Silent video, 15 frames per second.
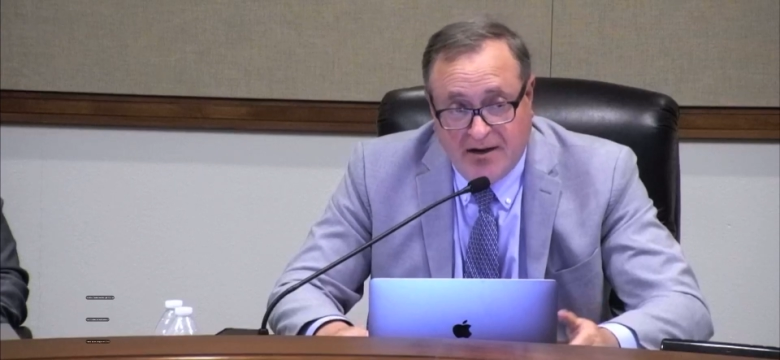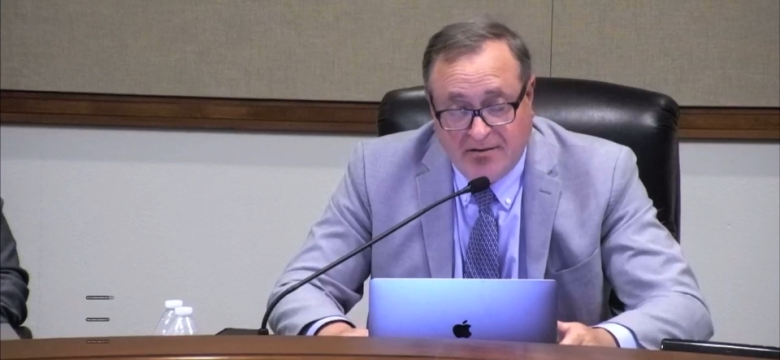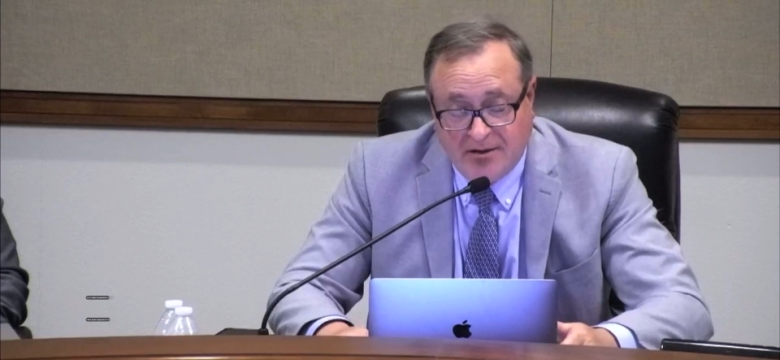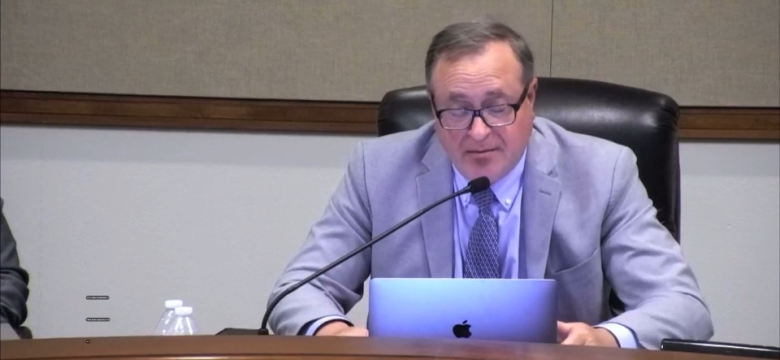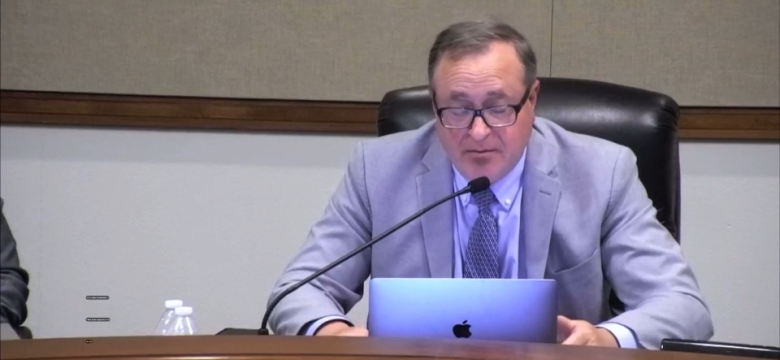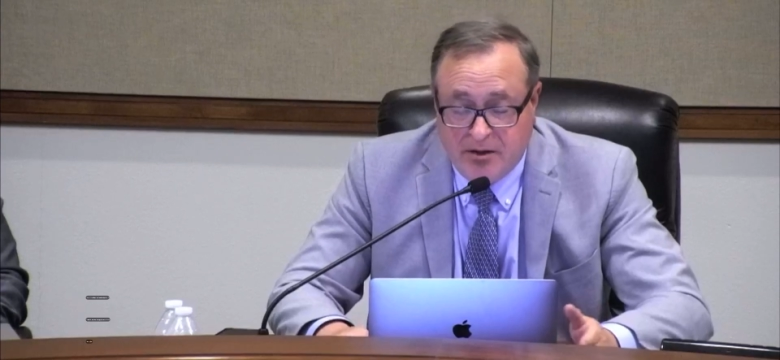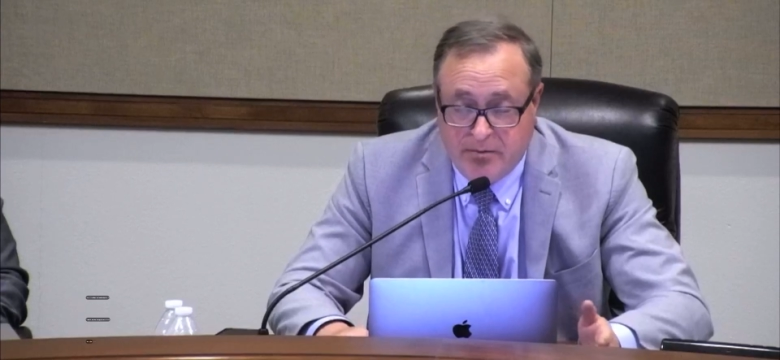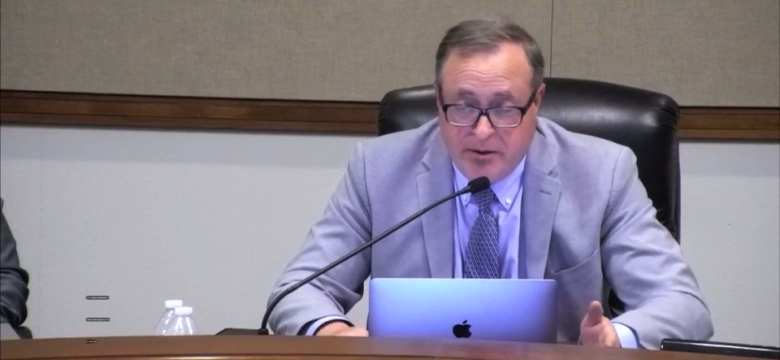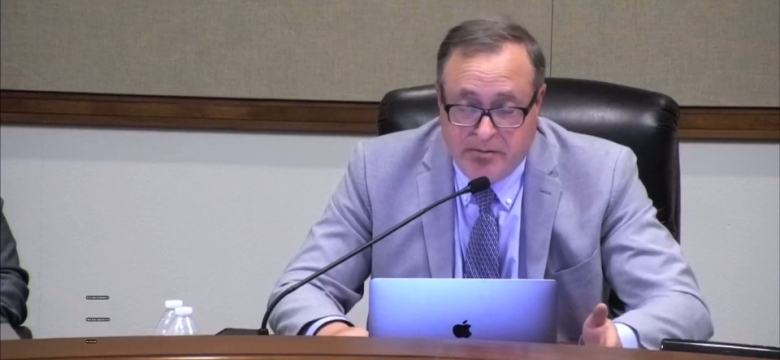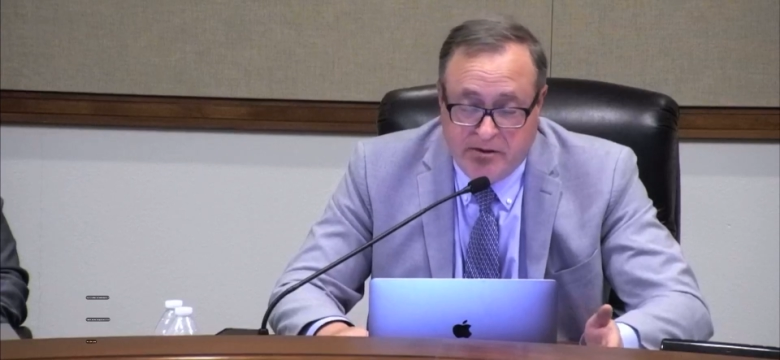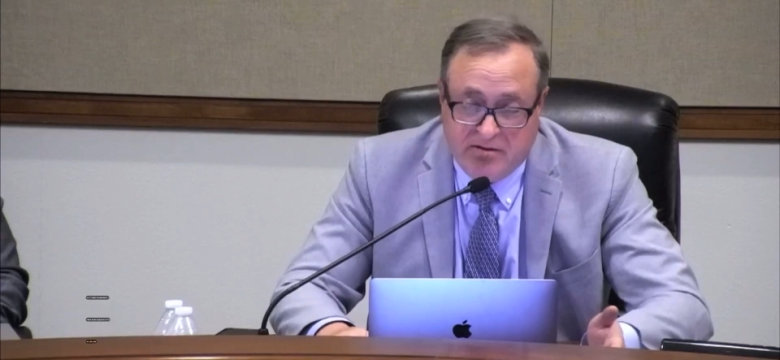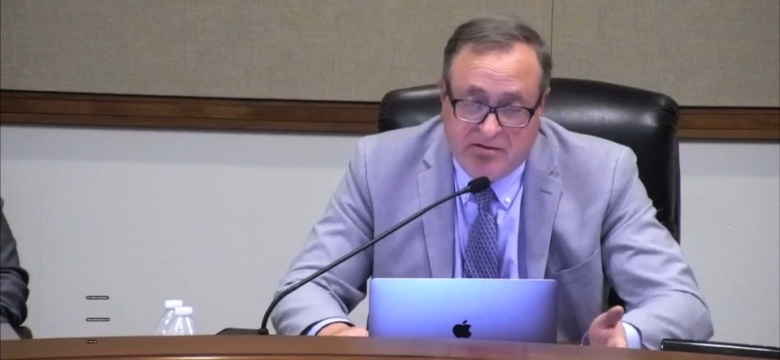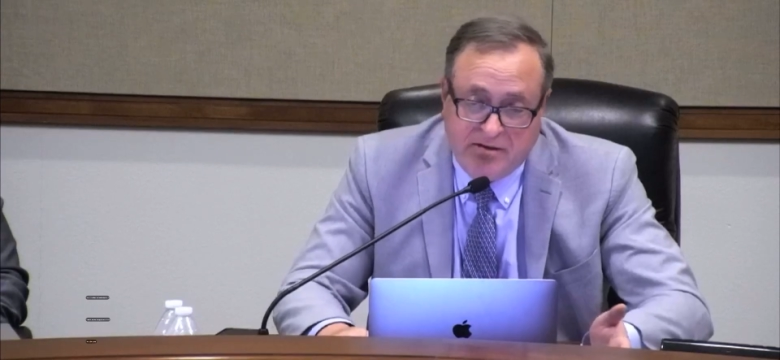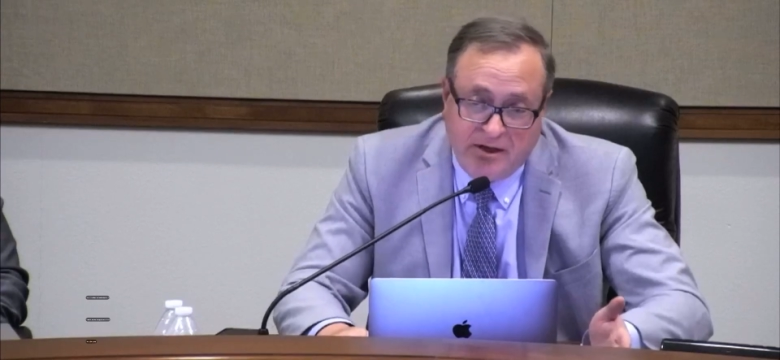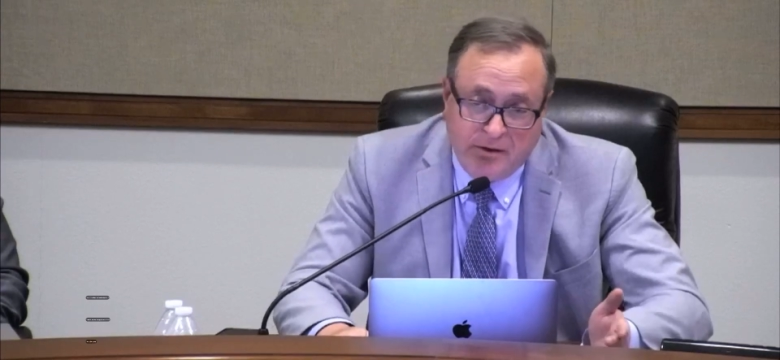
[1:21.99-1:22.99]
Some of the people that
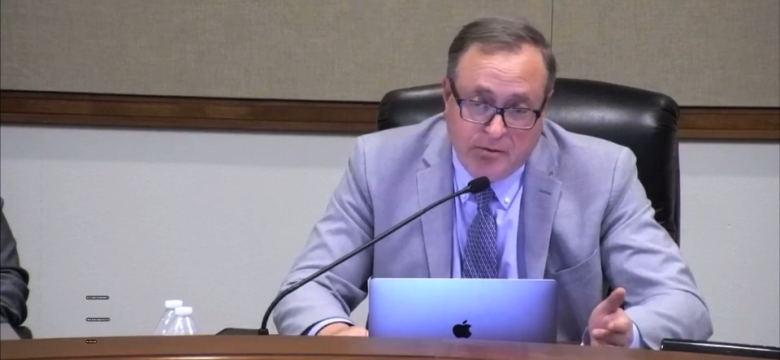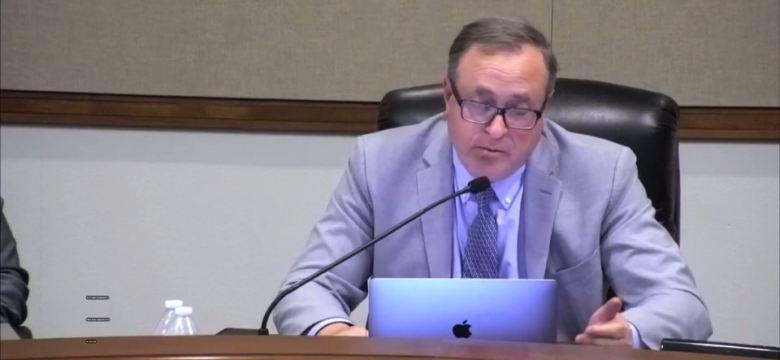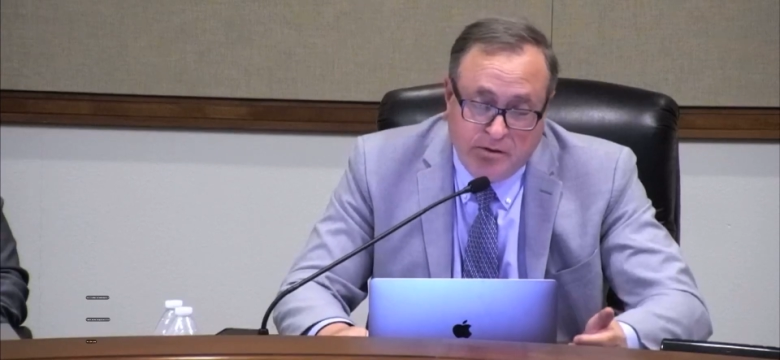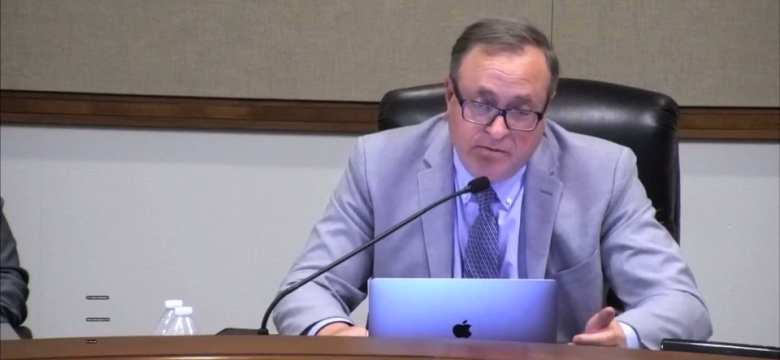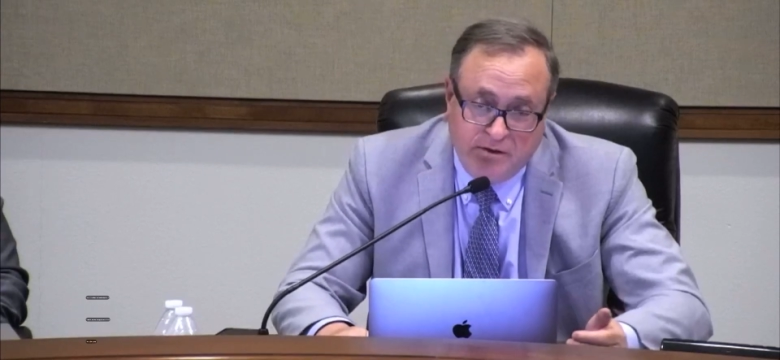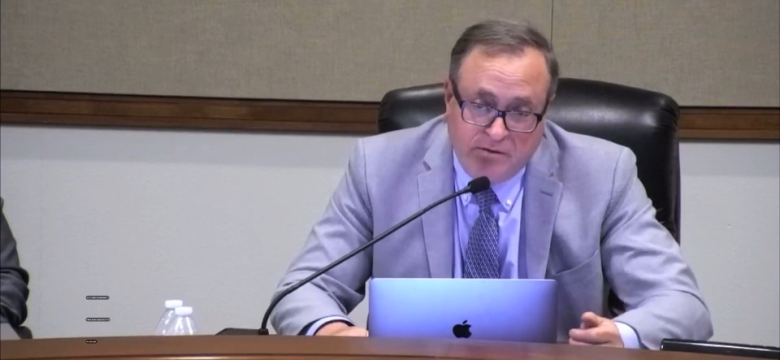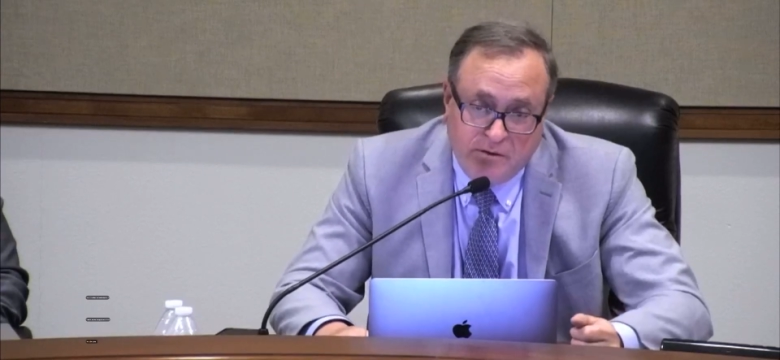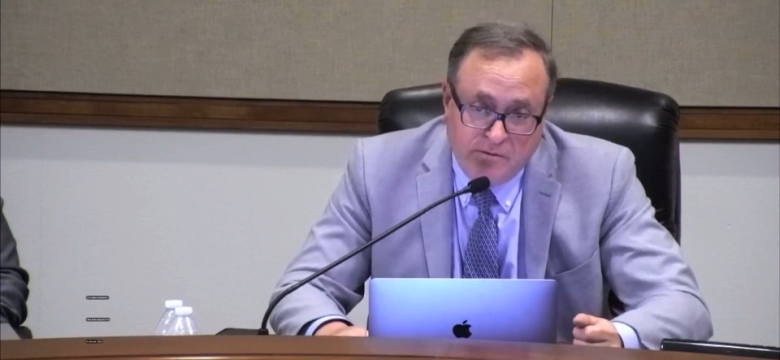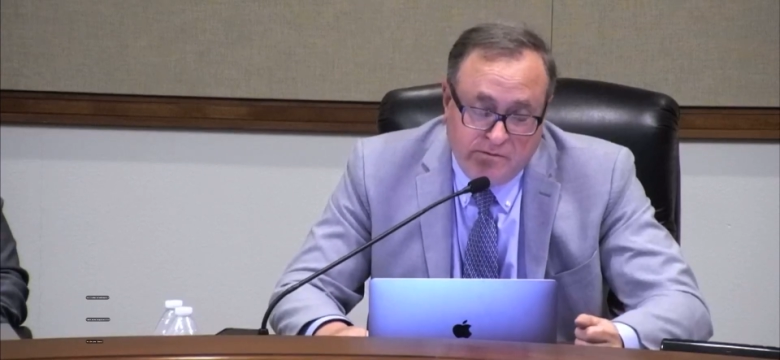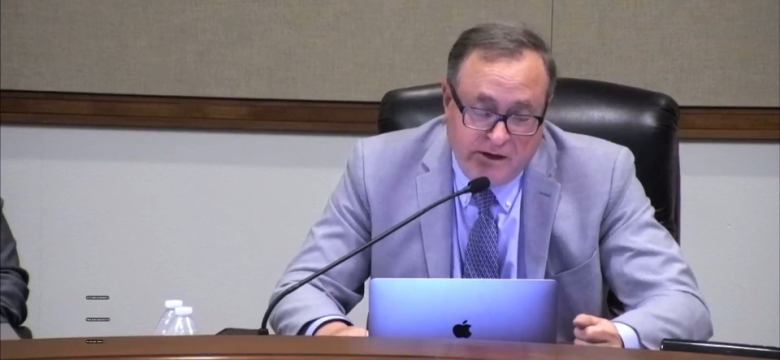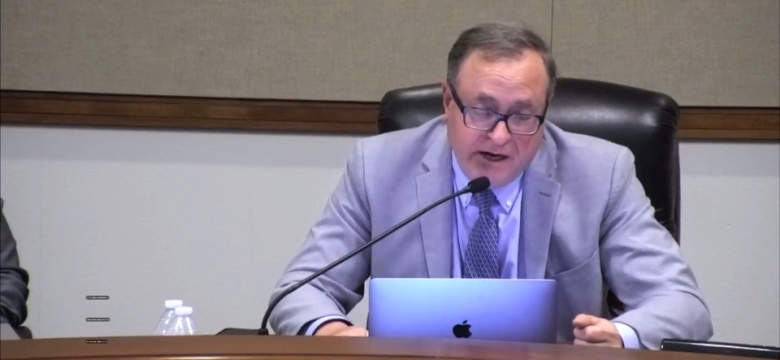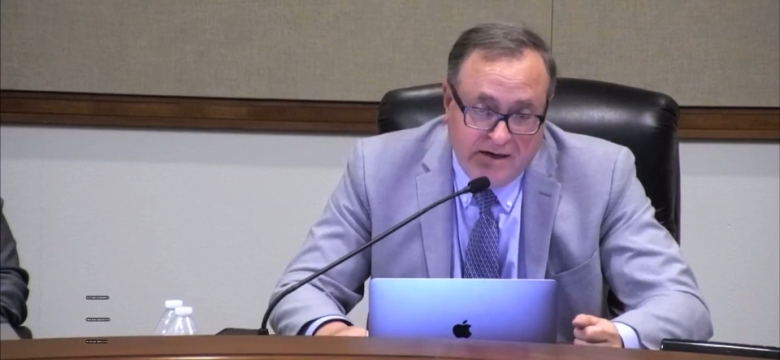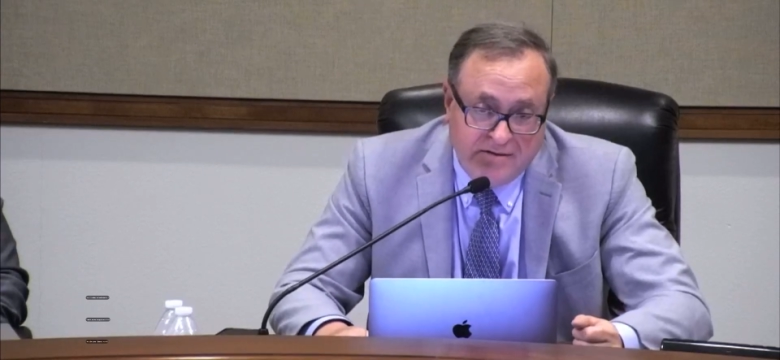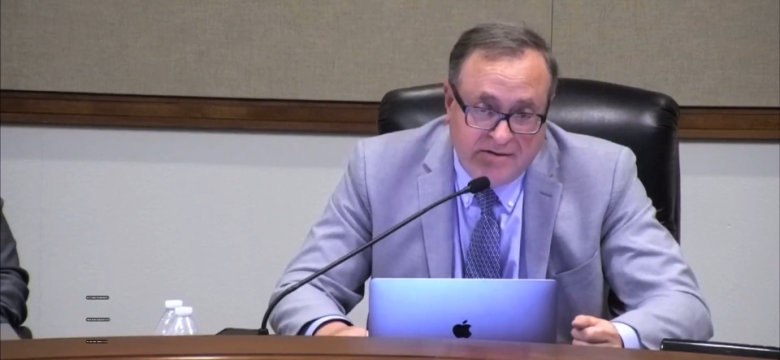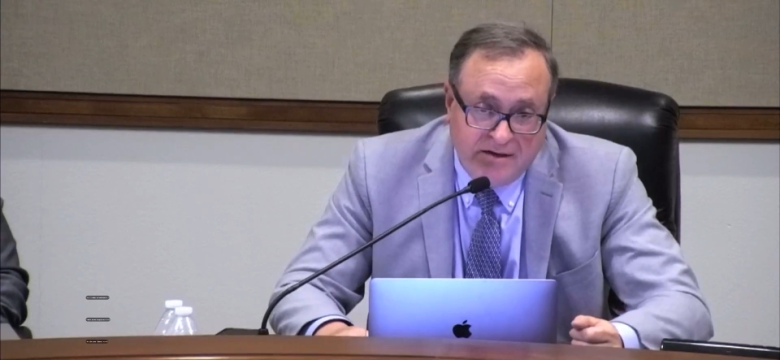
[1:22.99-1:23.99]
say you're moving too
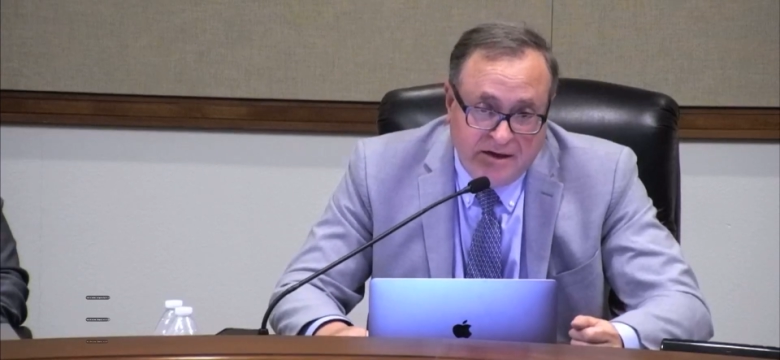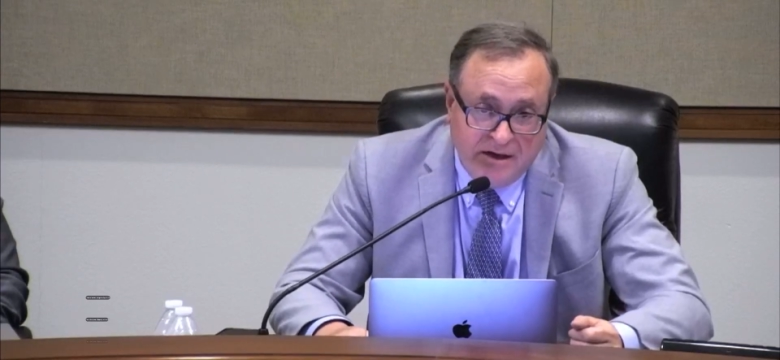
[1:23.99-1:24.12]
fast